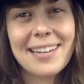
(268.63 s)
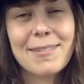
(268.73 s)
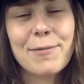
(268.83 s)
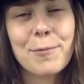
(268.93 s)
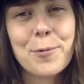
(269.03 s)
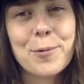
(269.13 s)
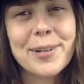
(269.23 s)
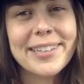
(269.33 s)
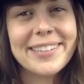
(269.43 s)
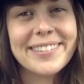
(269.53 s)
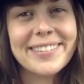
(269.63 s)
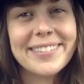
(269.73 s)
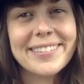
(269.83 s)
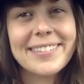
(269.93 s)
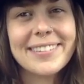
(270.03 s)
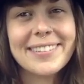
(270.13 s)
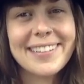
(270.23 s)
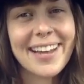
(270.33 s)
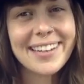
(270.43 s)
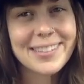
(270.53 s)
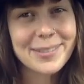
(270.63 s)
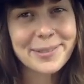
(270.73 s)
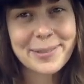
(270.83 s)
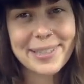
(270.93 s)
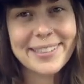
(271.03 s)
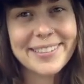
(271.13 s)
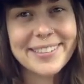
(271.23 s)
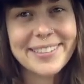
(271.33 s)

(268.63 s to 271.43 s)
for you, not to you.